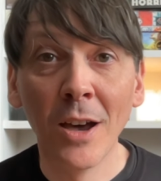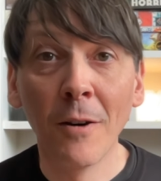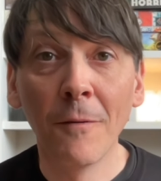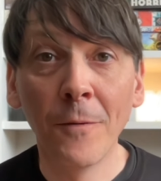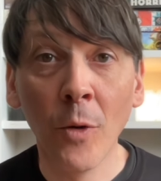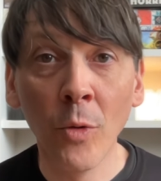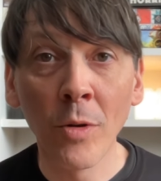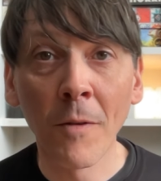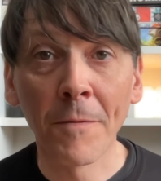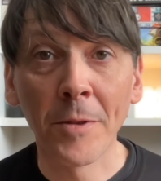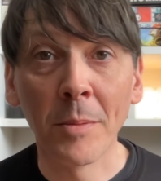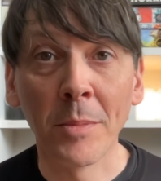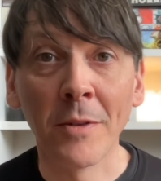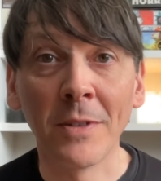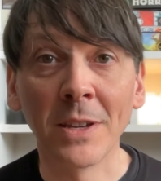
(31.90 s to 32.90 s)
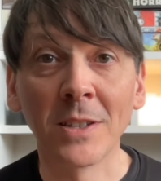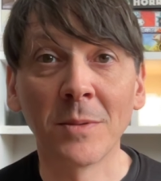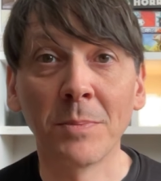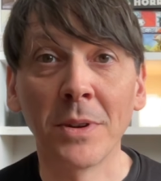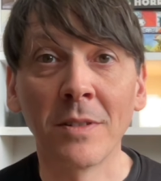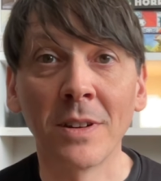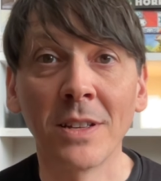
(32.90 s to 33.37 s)
4 of them have
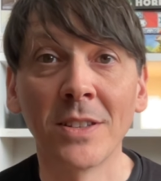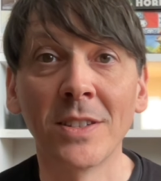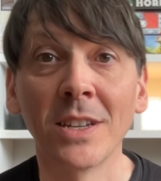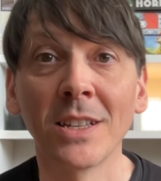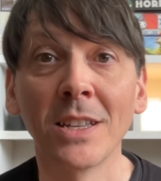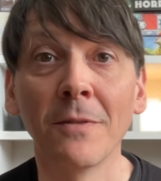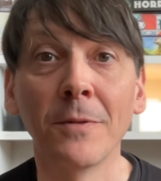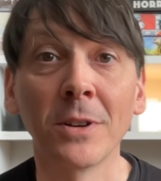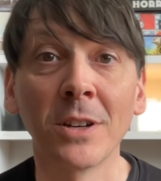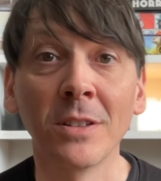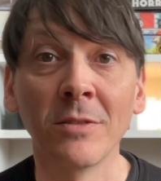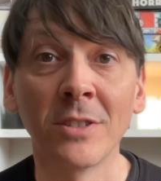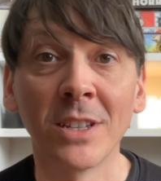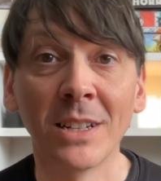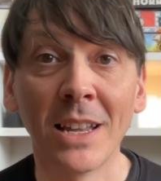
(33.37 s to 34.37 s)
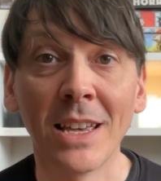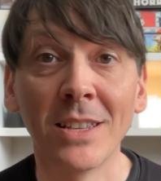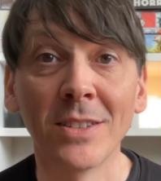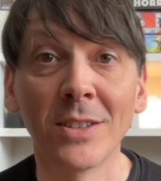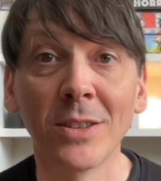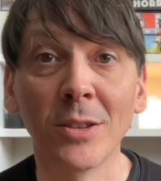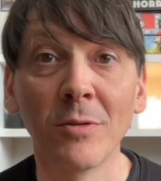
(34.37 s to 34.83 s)
experienced significant delays
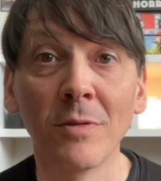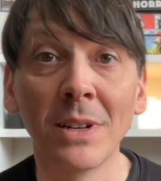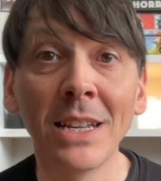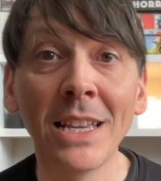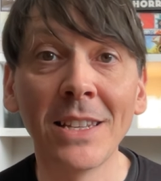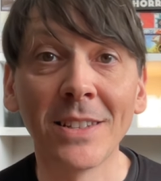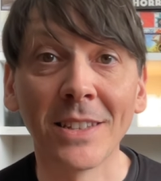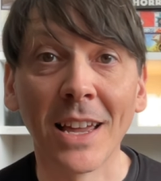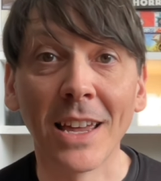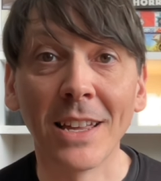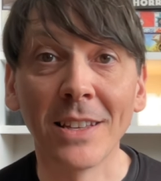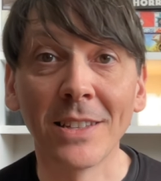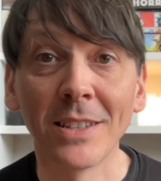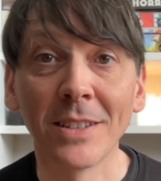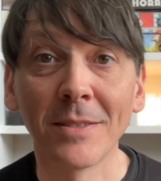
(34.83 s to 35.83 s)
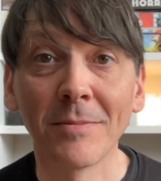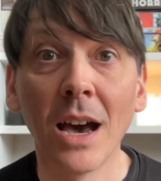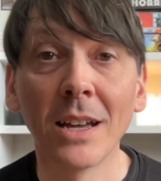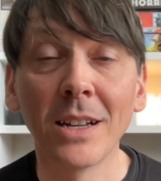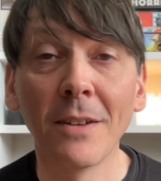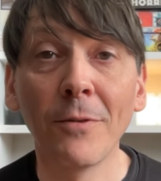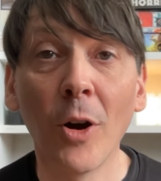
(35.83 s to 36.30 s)
to the release dates.
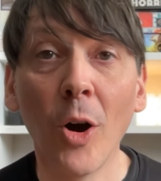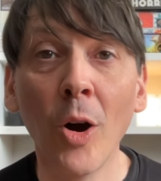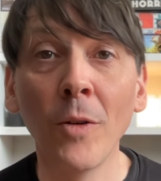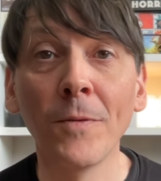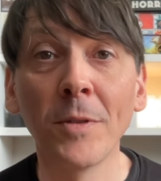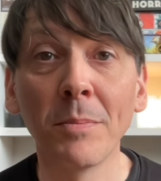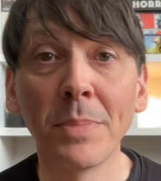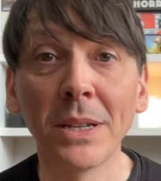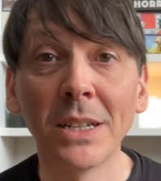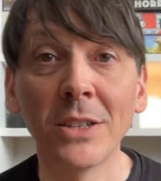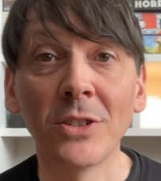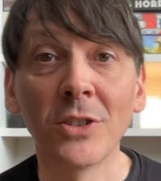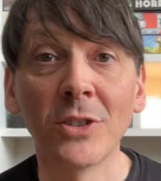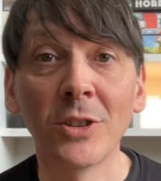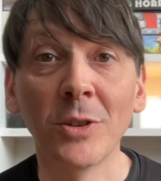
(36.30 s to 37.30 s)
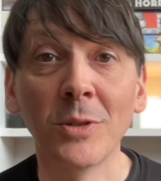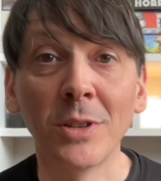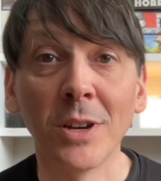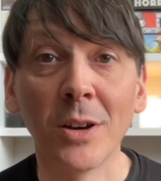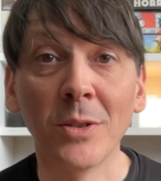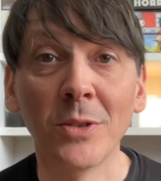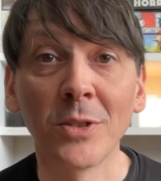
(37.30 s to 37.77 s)
And I've often been in
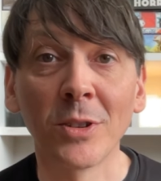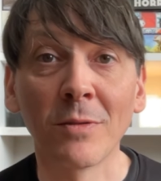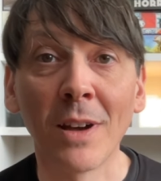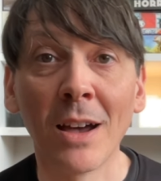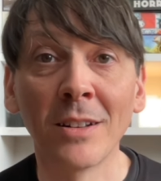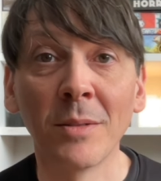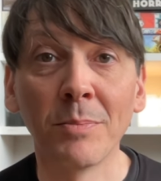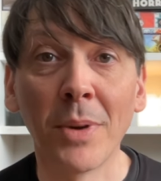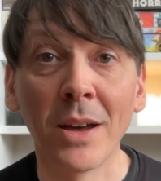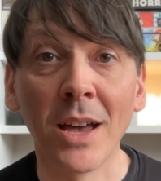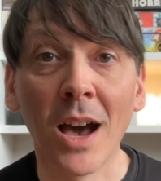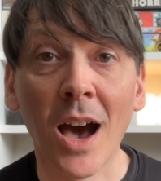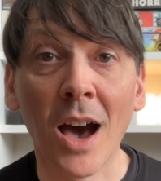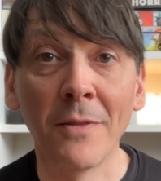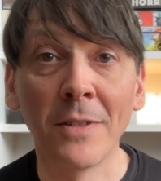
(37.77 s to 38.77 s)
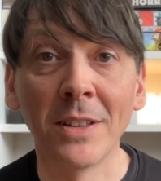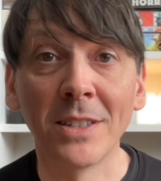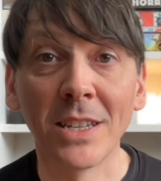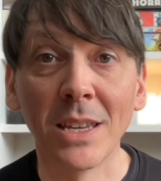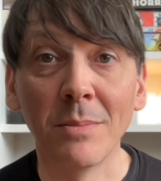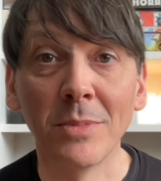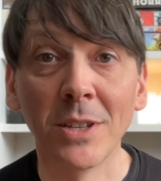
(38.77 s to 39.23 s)
studios surrounded by other
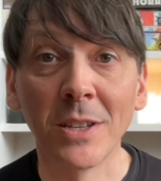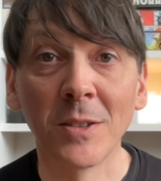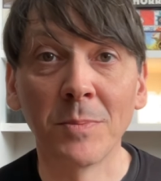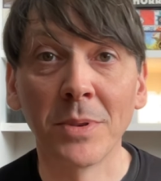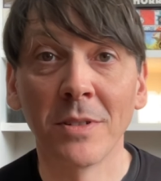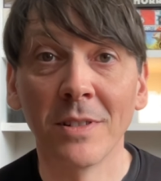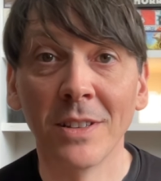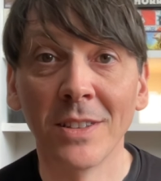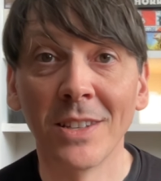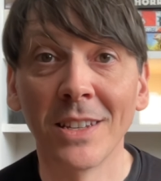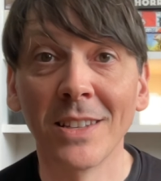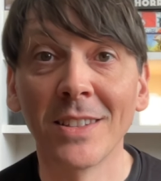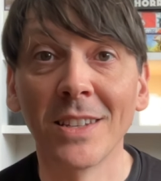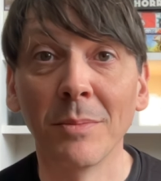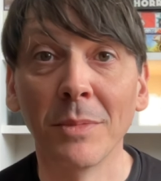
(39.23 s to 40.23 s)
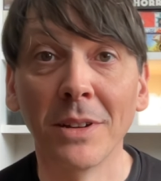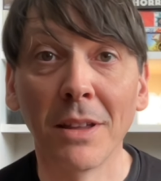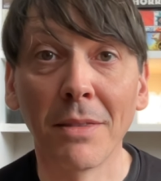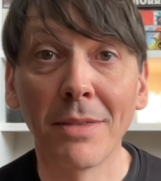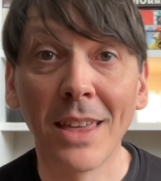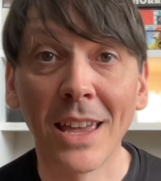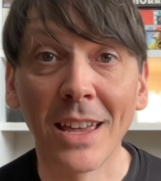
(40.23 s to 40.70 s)
teams experiencing similar
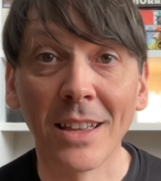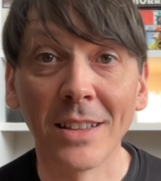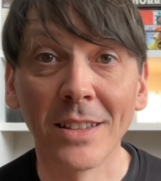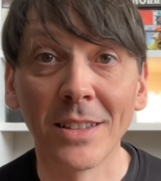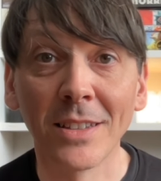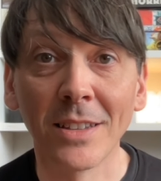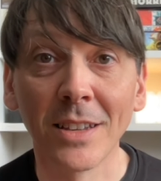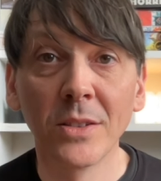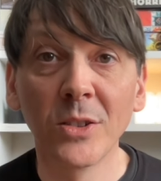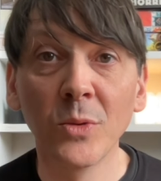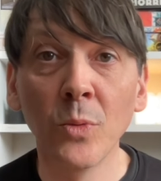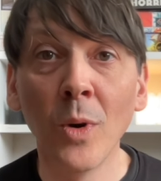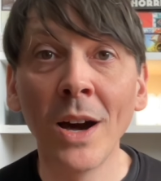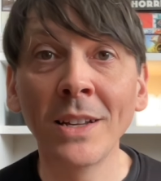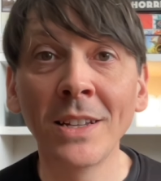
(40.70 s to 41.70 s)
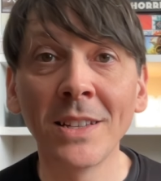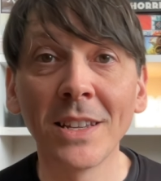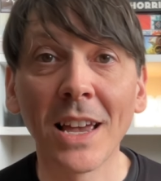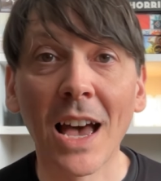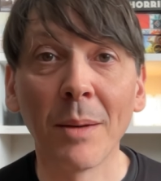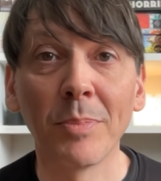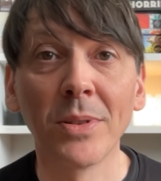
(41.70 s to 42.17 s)
things. So why does it
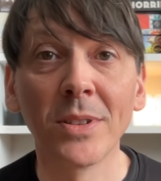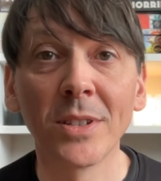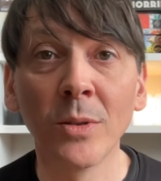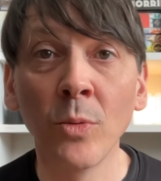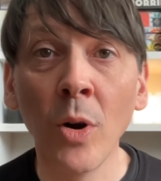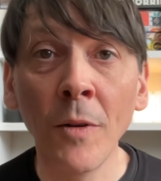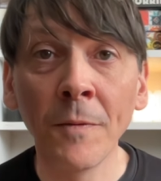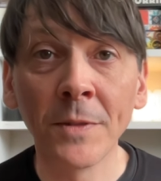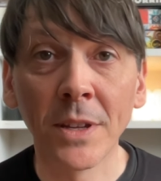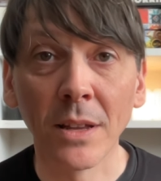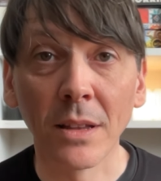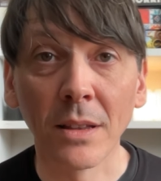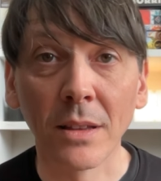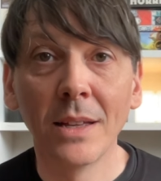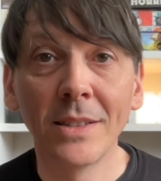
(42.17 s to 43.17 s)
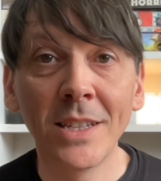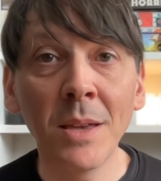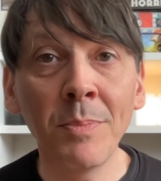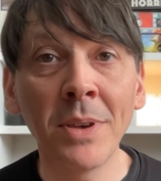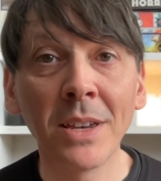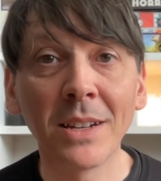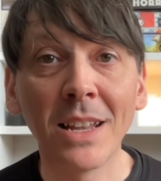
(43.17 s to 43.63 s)
happen so often?
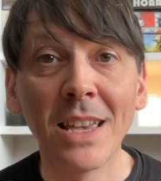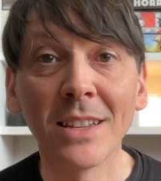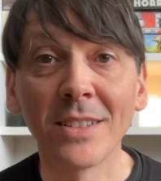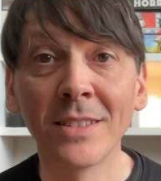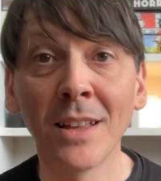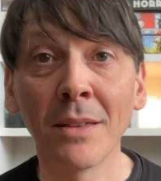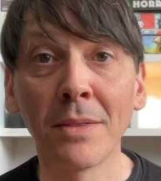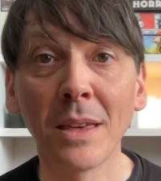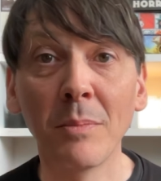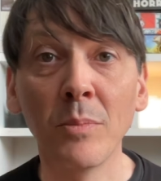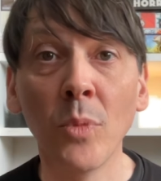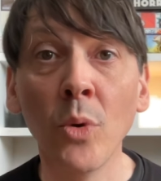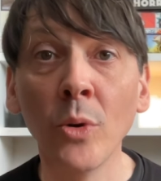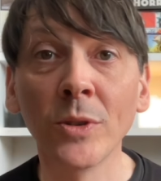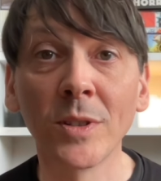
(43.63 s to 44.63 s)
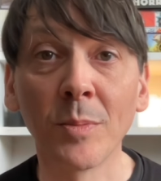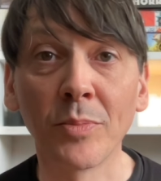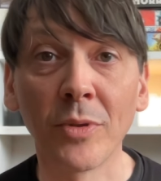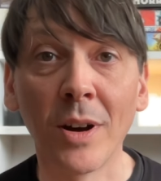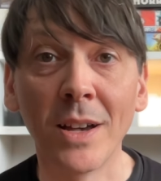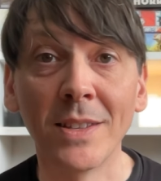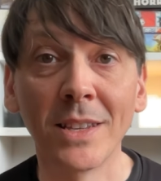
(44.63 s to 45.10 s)
Typically, it's nothing more
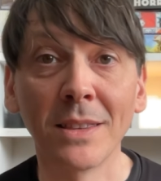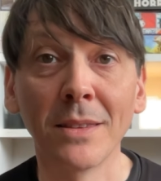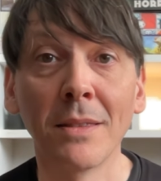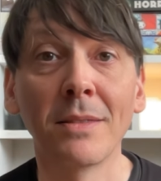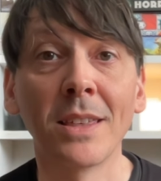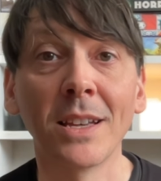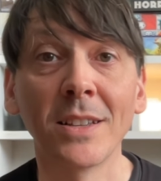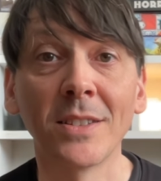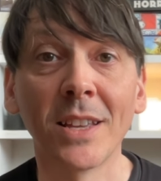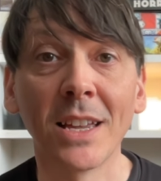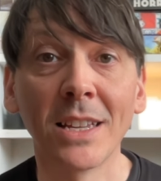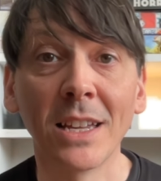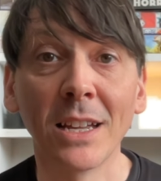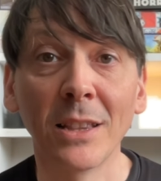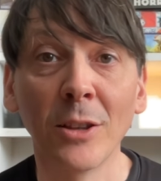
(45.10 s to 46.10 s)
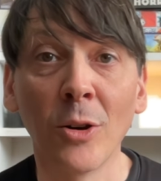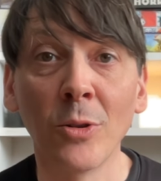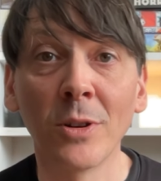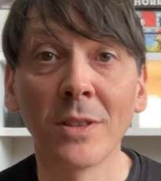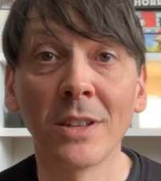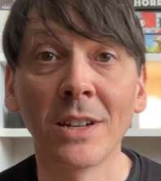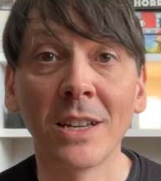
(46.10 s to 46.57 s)
surprising than things taking longer
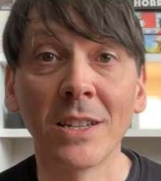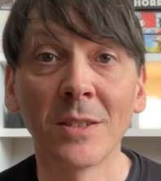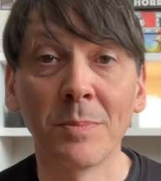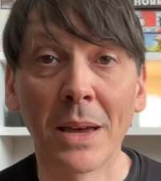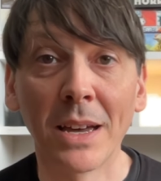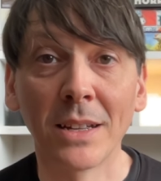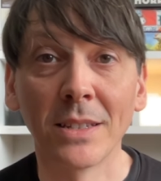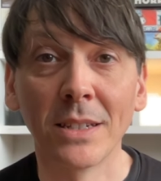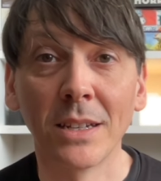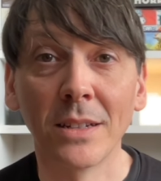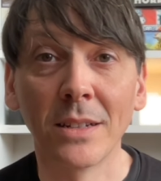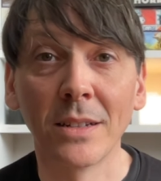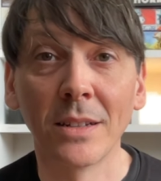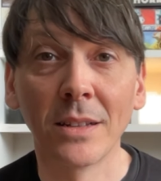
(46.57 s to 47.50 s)
than expected.